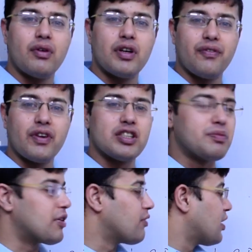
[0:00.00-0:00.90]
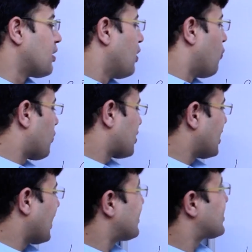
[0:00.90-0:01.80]
difference between what the
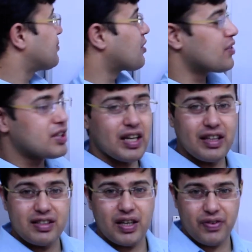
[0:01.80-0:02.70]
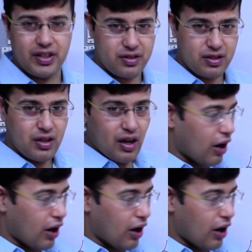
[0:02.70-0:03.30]
LCM and what the HCF is.